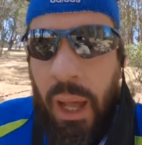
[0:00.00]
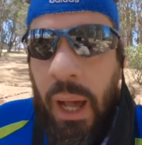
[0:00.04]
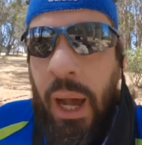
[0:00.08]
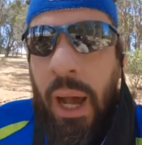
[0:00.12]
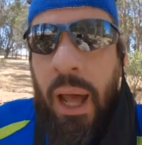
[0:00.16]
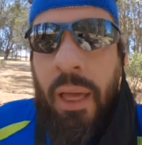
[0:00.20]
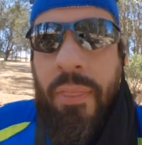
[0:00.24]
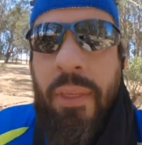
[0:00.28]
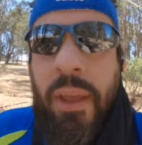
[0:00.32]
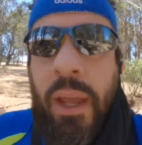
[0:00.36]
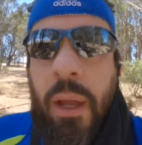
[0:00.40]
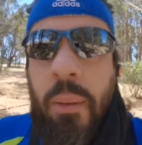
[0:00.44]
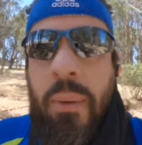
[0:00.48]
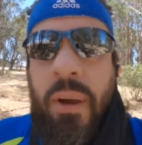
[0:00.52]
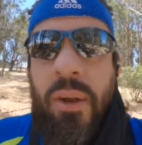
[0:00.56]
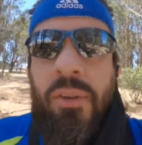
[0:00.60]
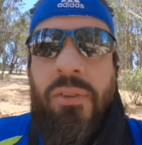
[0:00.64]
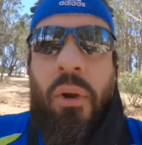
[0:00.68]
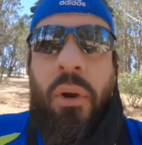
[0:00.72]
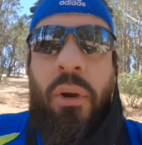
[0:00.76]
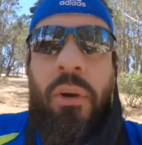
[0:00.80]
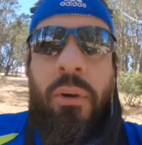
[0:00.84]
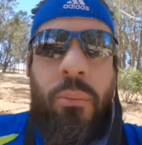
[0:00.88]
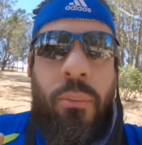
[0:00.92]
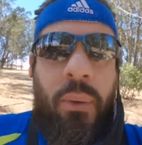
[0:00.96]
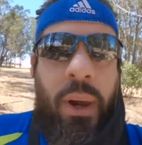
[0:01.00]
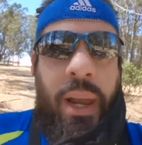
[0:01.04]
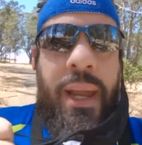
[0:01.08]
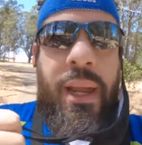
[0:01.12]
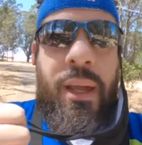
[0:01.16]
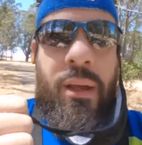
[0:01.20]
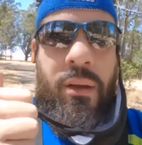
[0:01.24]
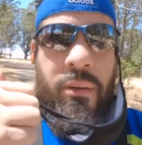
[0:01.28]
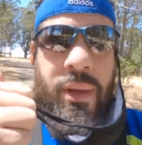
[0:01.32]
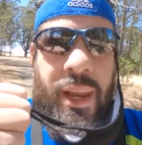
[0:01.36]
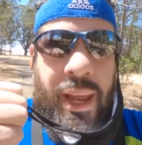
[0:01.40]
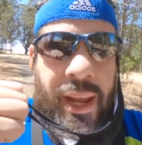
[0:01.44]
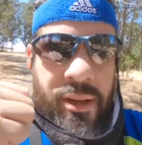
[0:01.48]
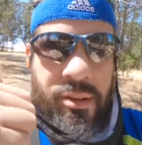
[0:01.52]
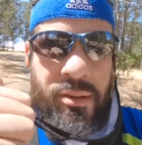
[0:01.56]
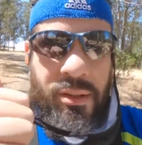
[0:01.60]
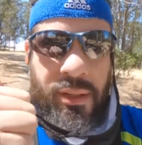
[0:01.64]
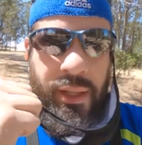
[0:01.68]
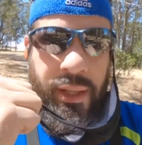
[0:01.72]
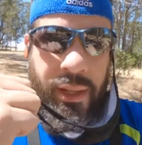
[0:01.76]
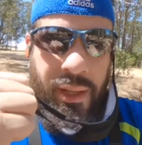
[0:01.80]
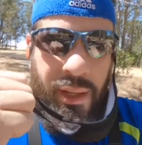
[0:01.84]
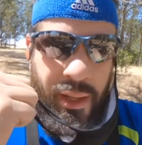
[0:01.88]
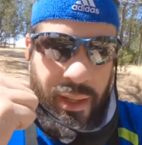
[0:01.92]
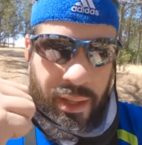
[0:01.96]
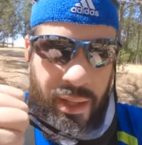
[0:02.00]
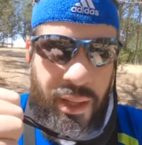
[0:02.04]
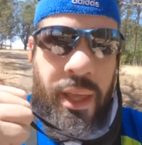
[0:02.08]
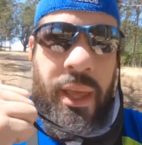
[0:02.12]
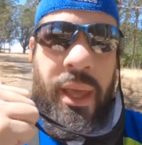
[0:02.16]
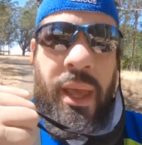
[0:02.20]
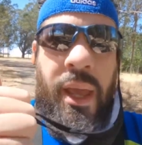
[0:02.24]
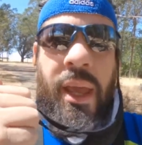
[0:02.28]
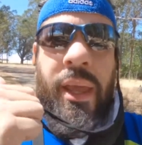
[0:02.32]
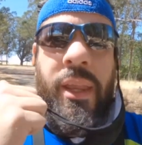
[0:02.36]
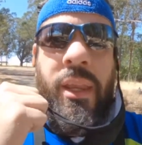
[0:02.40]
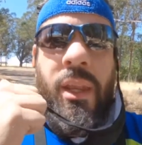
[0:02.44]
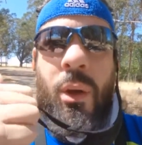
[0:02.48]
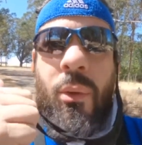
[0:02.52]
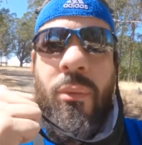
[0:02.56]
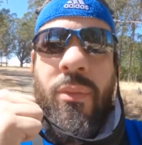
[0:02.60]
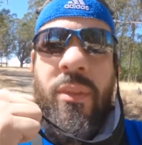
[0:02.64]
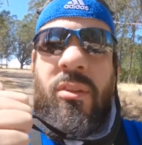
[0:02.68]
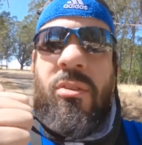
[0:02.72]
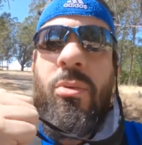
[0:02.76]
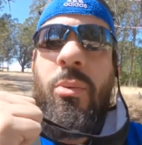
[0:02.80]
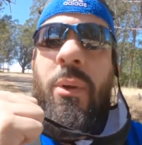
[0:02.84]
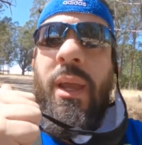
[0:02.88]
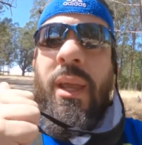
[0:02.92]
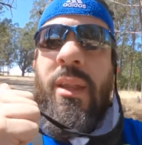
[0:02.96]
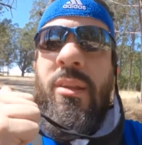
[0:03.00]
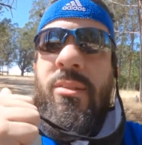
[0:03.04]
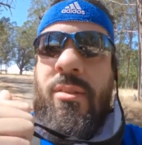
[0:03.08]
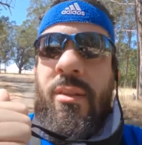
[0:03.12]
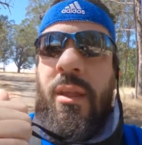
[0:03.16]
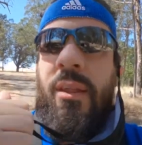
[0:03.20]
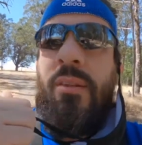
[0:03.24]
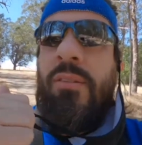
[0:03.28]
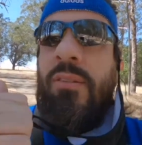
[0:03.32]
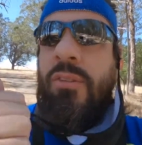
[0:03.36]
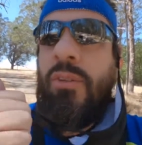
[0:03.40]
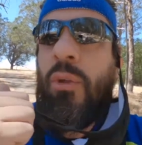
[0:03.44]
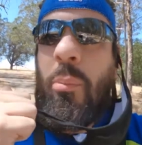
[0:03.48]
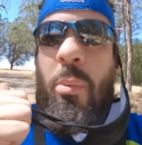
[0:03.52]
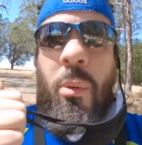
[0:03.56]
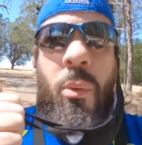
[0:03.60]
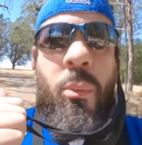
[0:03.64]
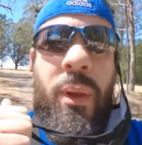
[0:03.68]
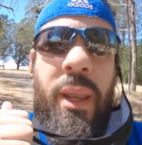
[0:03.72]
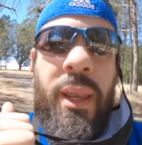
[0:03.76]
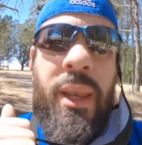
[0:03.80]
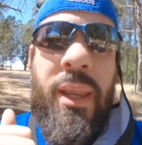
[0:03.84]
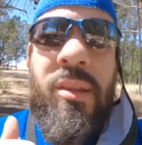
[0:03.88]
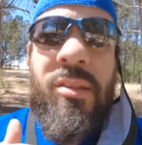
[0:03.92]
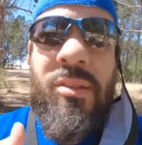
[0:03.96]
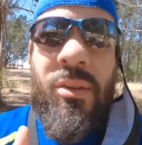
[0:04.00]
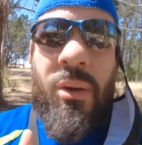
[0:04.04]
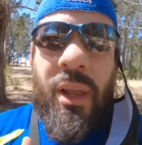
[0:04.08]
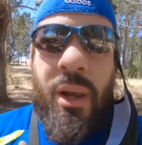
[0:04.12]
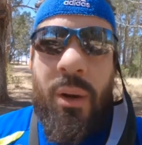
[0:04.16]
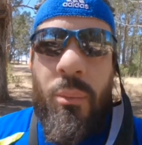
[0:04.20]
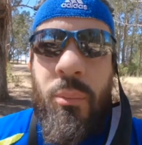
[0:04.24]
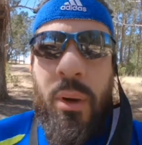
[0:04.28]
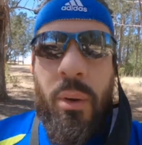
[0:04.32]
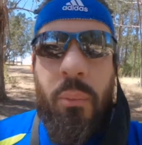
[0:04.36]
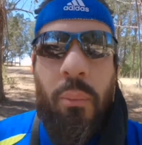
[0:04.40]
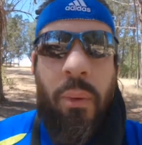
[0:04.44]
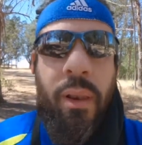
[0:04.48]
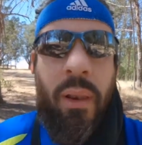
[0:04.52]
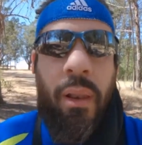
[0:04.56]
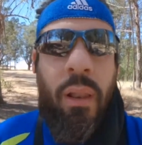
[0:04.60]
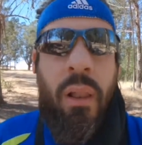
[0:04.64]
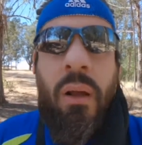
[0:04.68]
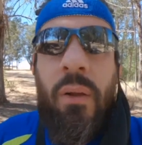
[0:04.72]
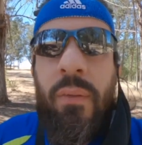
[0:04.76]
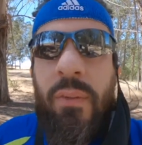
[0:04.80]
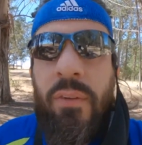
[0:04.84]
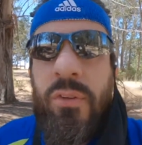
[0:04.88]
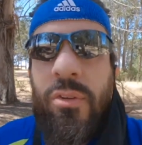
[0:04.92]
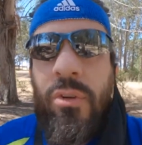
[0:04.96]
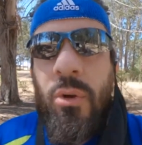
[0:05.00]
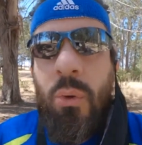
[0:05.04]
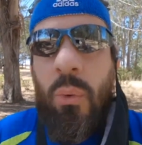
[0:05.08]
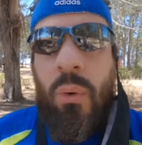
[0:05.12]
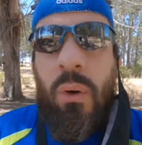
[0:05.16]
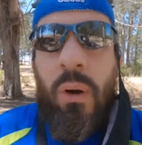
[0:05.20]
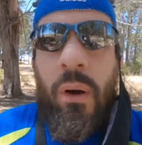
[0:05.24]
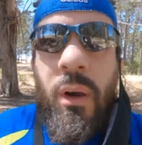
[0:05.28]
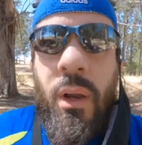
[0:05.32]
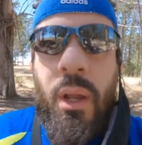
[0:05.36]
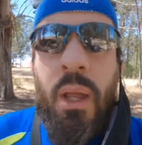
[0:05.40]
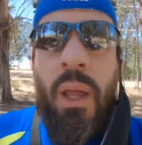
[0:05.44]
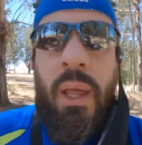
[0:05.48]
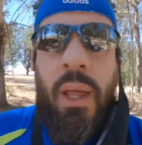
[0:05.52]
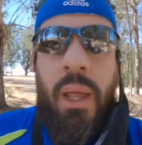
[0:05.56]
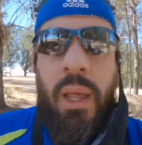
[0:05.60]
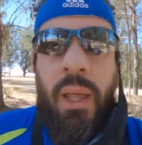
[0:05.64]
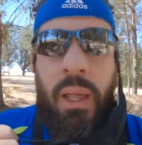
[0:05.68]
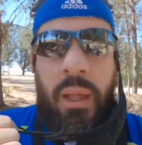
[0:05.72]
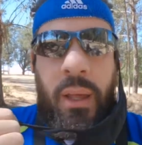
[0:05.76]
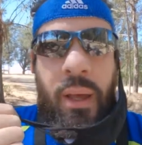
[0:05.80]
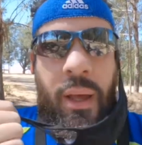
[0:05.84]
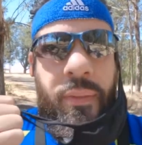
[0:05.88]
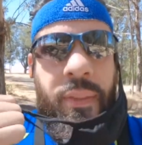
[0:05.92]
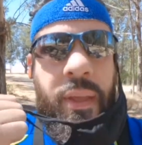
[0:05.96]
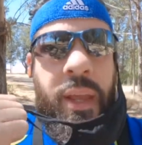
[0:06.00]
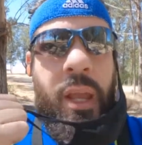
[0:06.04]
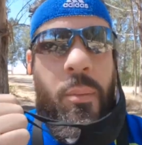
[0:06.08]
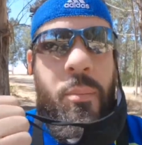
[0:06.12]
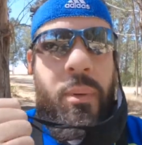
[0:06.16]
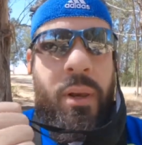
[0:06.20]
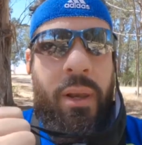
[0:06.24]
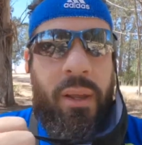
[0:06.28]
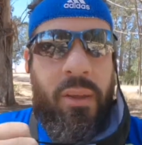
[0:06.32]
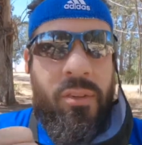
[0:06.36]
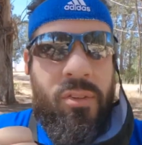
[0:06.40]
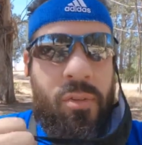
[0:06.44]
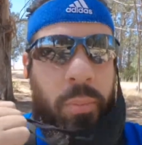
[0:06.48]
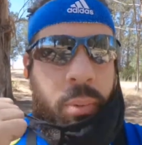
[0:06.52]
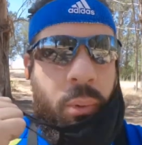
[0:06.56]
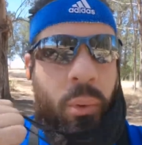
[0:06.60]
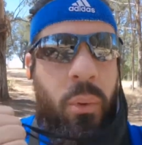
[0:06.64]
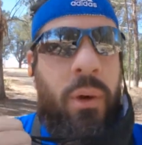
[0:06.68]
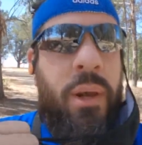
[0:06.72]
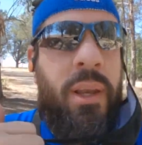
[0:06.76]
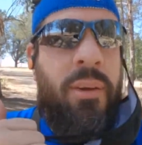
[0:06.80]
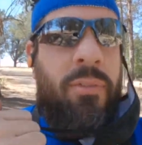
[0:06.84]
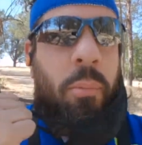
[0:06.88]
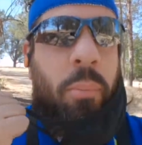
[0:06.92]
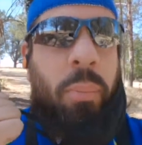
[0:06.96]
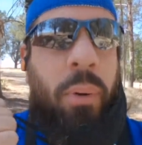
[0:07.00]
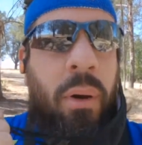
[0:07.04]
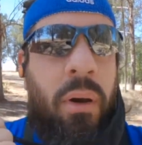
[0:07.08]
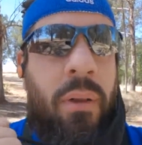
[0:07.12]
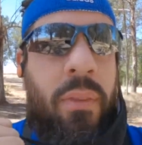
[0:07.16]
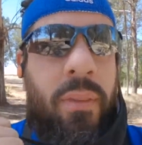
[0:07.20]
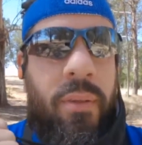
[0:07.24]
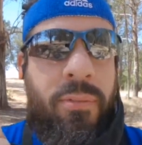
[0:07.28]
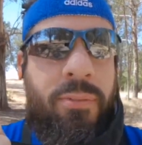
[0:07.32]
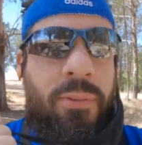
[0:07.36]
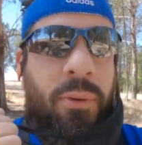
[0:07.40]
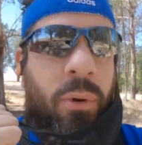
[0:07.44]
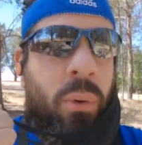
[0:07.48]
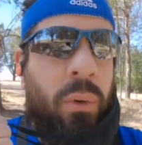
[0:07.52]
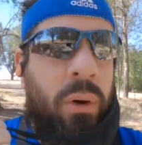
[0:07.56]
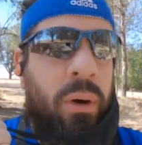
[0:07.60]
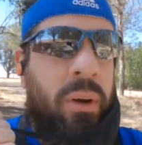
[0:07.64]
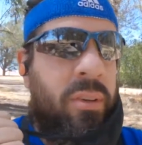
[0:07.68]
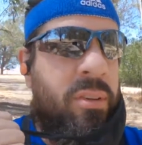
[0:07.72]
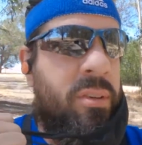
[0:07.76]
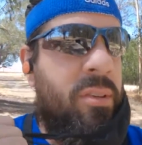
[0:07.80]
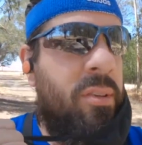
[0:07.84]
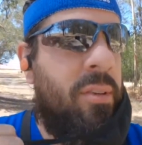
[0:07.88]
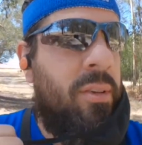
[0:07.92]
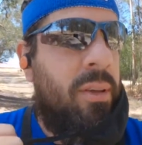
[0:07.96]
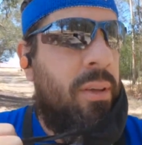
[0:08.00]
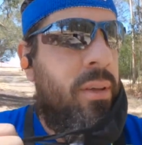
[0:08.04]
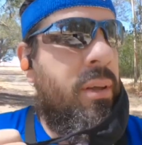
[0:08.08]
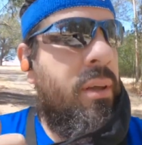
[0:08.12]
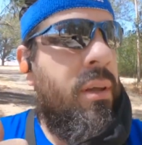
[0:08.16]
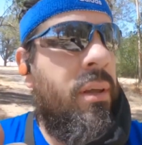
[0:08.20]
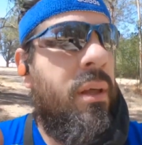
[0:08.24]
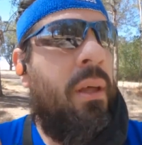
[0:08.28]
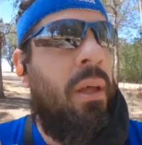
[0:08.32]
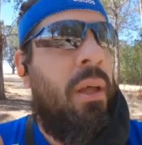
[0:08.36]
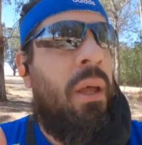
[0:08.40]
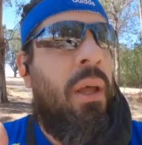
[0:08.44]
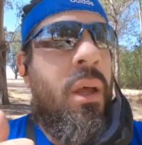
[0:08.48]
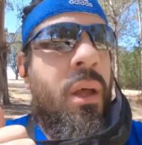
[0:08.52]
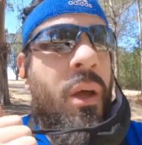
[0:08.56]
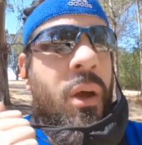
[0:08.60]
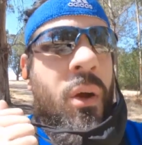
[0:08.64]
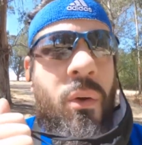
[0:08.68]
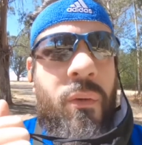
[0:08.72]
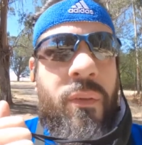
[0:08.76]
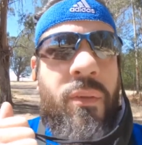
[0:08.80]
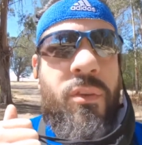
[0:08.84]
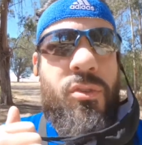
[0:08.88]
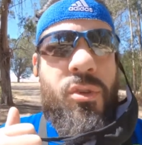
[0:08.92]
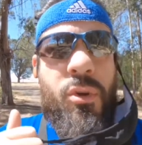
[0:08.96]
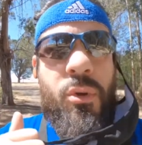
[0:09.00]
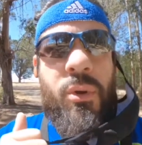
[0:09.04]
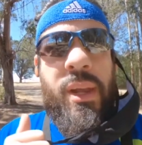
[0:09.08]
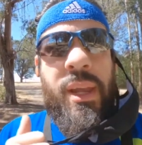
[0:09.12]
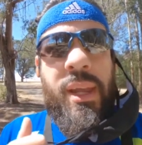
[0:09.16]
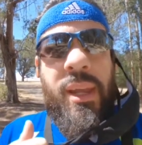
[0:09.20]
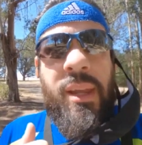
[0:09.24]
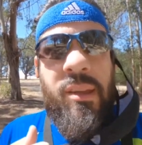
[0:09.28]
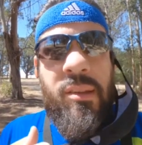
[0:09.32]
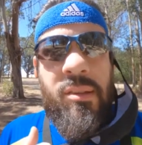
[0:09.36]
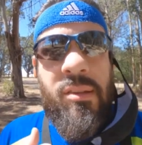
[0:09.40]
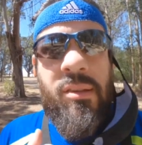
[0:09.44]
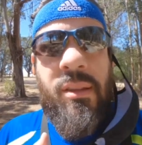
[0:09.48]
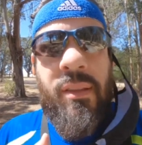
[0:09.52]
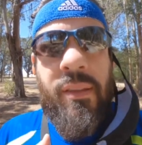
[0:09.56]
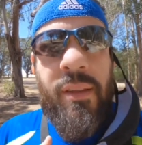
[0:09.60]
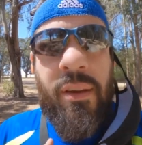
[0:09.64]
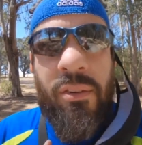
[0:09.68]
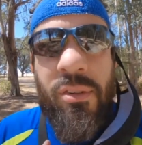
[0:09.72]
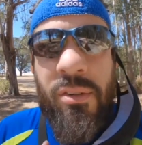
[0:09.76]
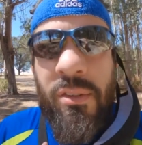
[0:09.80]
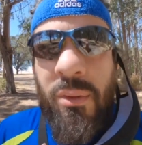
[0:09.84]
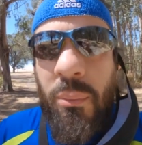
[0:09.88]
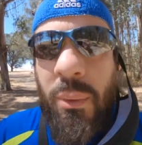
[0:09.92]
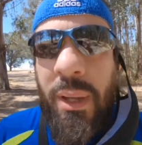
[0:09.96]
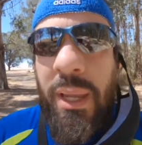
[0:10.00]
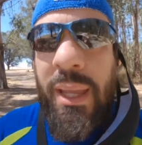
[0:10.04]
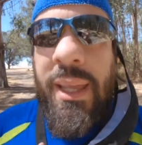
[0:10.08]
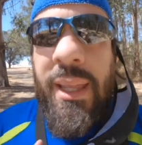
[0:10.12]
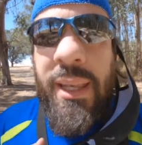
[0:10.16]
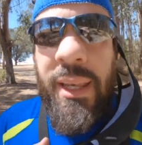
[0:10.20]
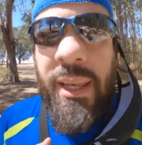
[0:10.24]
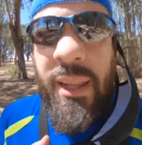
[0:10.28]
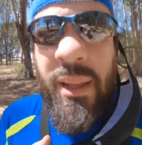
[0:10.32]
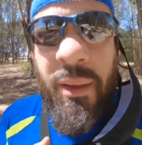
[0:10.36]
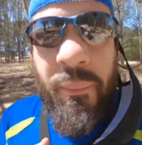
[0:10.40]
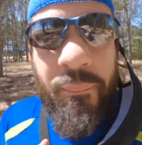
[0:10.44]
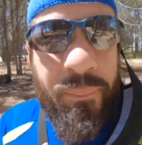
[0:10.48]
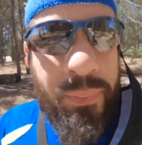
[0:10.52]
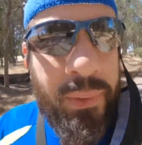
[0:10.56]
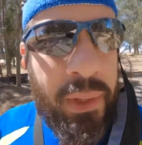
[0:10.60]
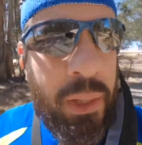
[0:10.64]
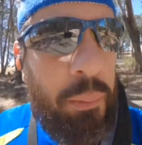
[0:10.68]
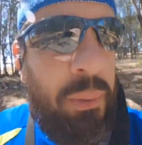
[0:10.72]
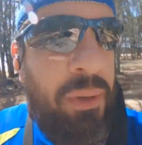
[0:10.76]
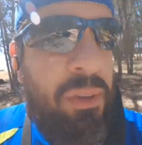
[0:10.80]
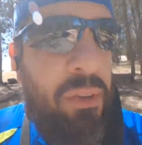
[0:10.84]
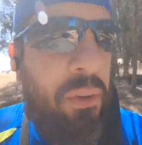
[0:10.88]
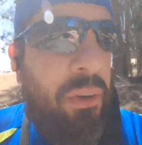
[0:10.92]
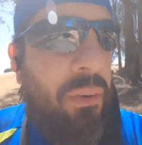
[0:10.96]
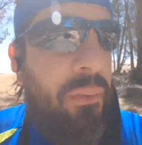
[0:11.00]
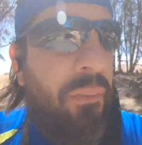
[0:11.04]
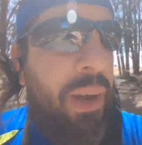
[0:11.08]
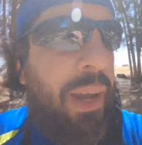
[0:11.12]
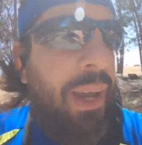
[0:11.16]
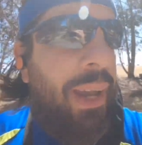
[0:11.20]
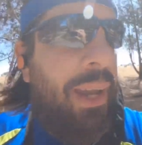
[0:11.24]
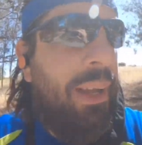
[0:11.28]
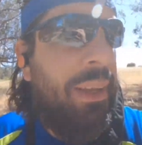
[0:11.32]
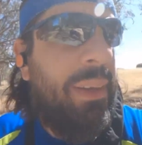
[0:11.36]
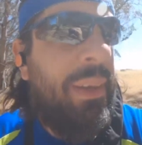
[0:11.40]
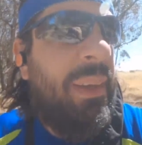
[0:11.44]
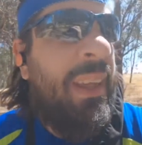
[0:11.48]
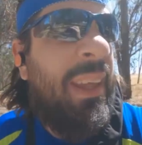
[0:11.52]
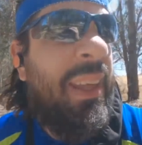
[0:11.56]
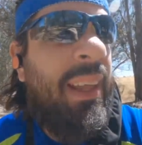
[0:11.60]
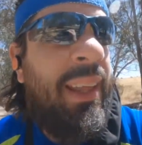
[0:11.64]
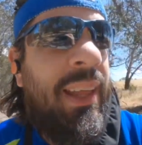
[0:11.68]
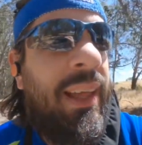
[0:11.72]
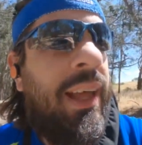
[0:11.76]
I think I'm gonna turn around actually and go this way. It's super windy, so I don't want to run along the shore. I think I'm gonna explore a different part of the forest or the trees. There's the wind. Let me turn around.